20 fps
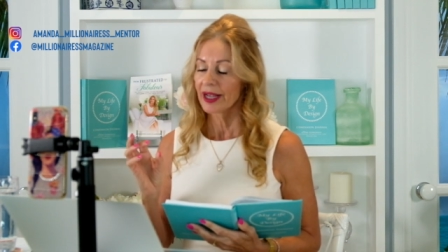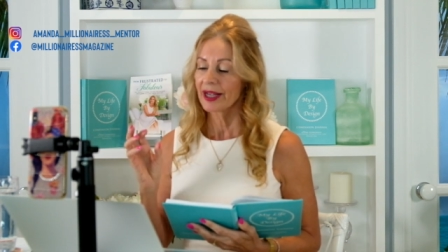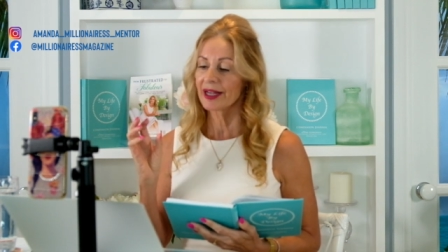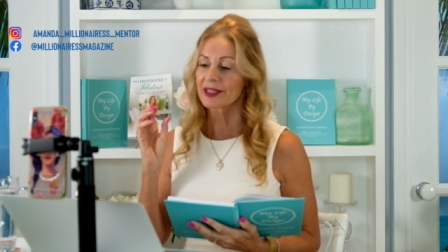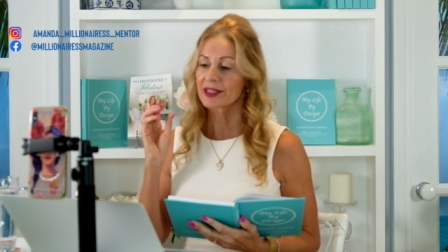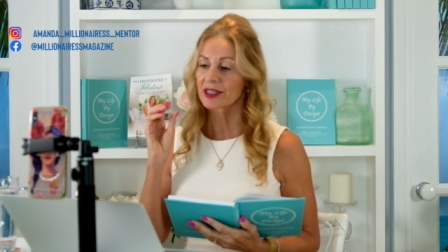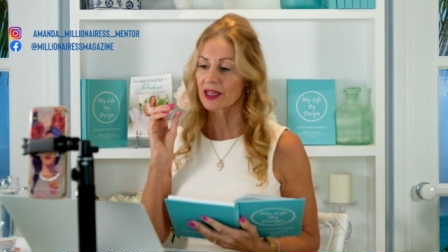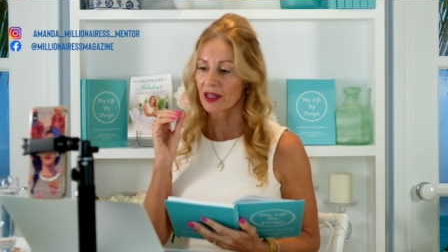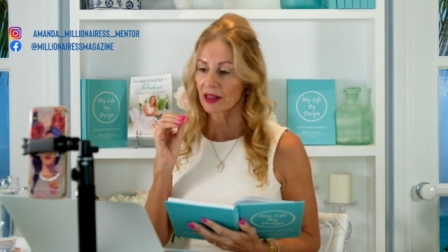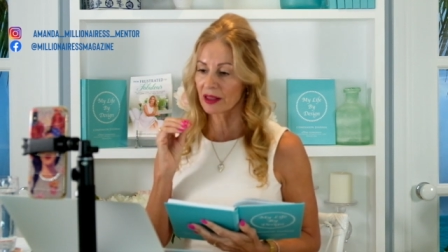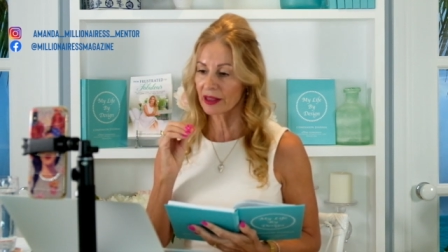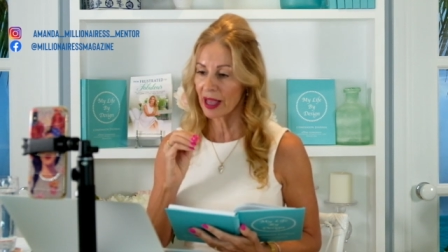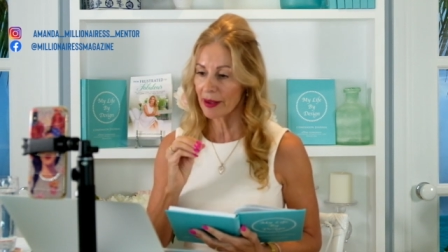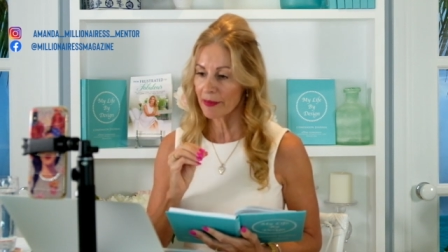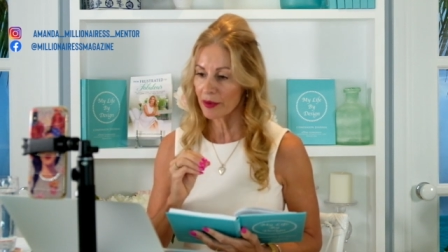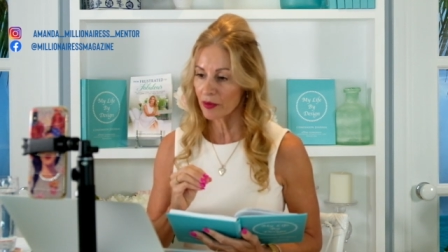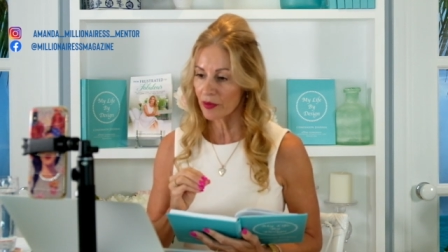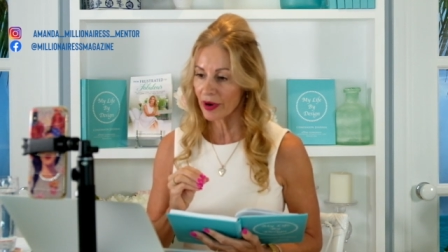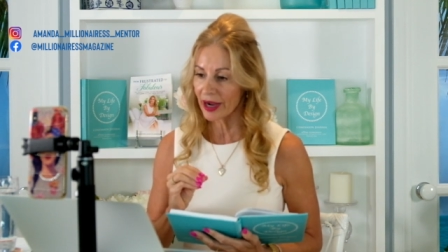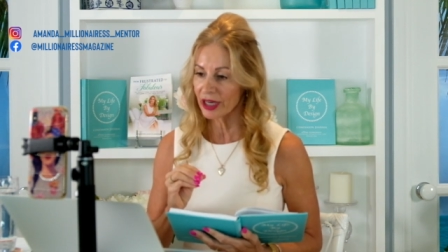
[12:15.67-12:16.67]
is
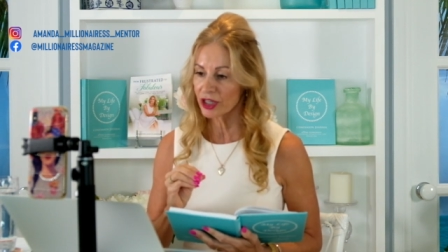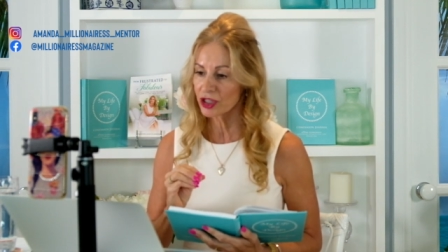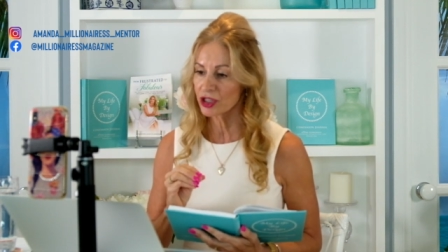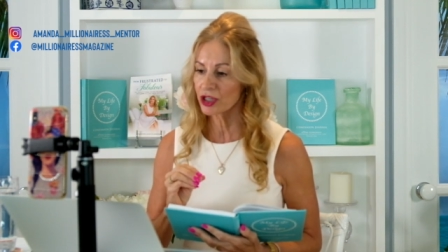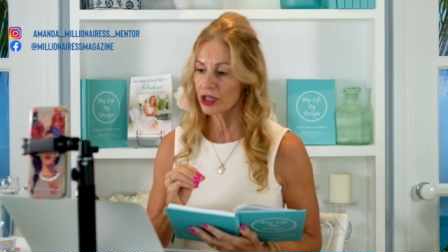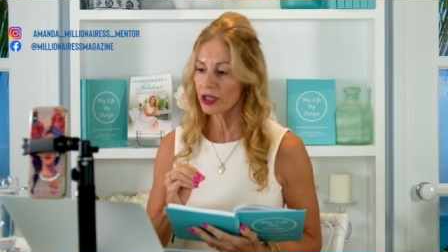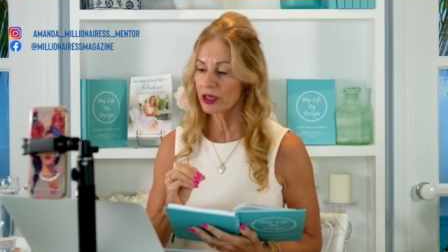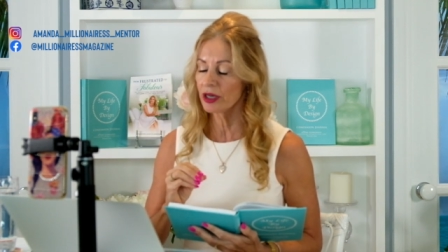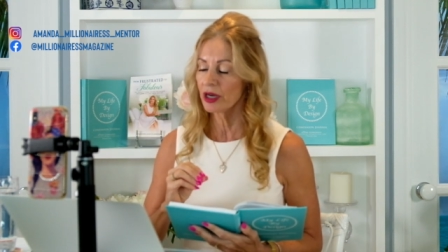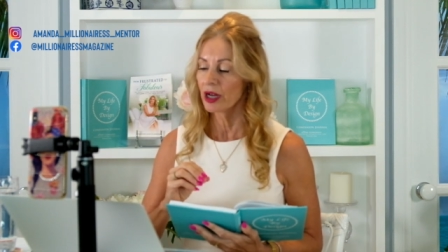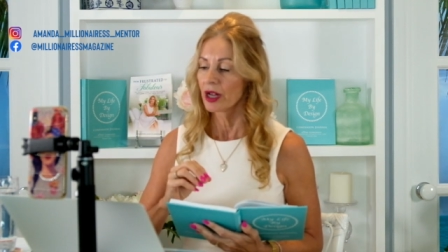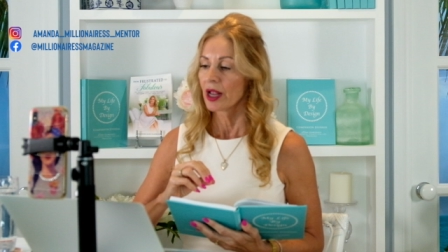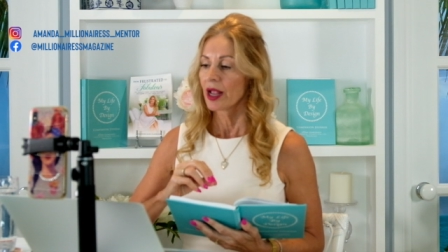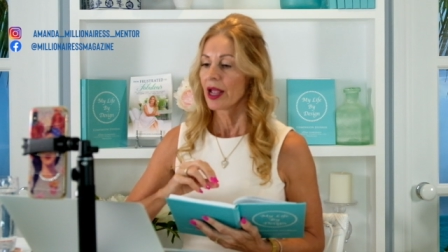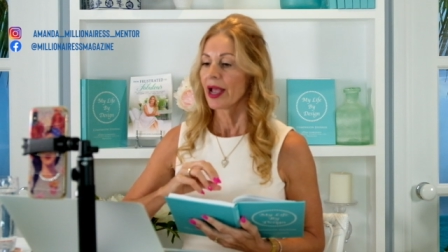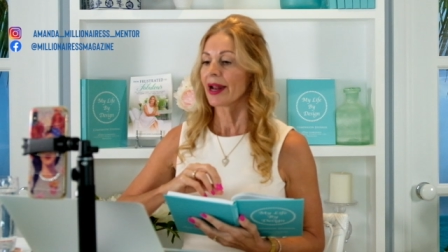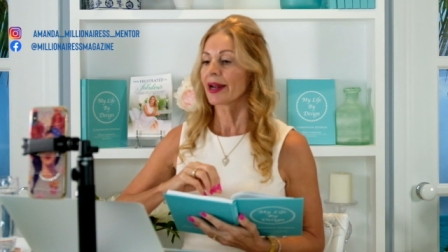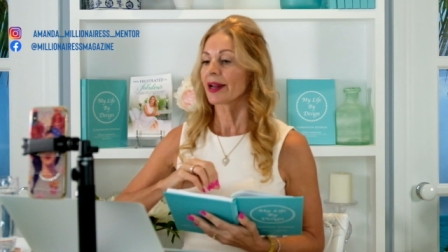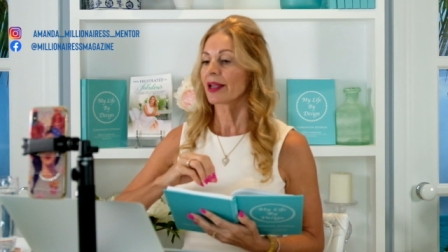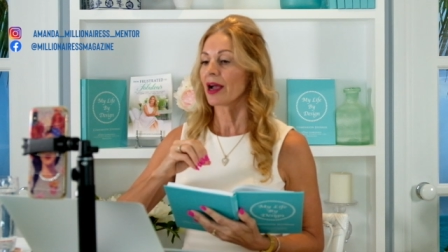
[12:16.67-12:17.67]
collaboration
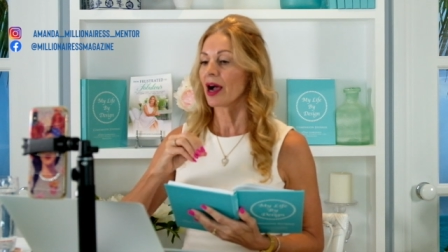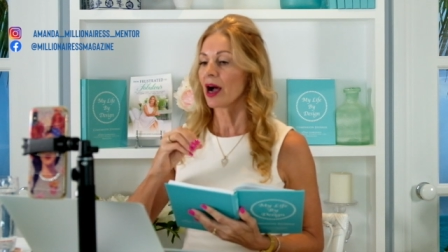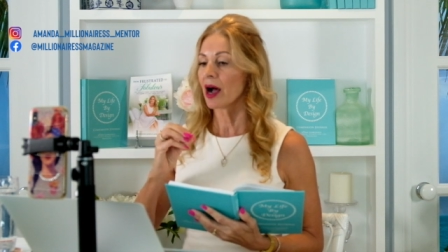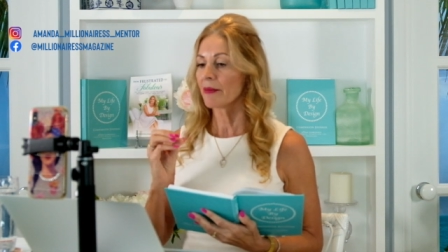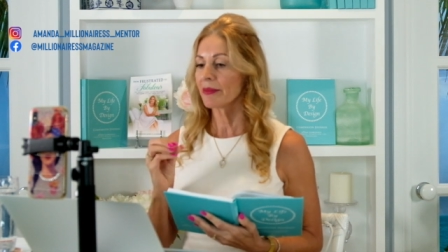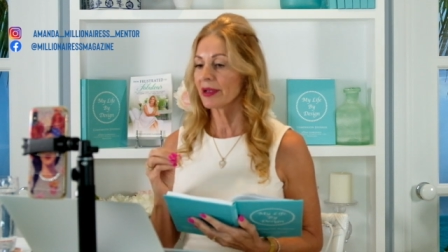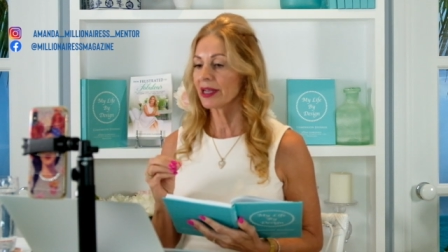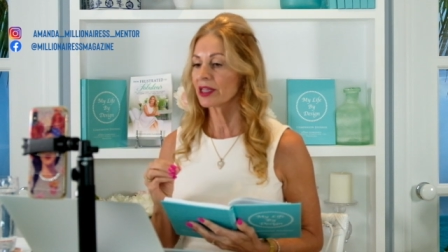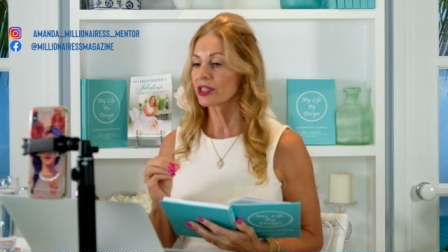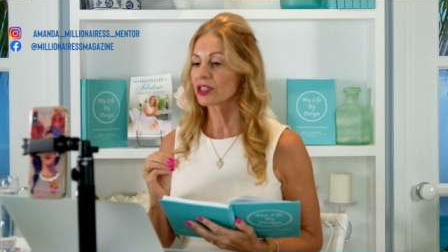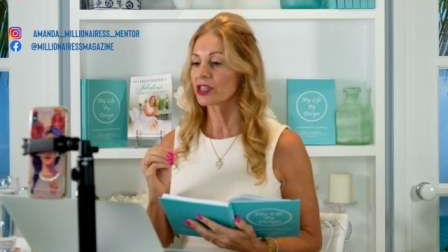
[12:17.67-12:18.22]
and coming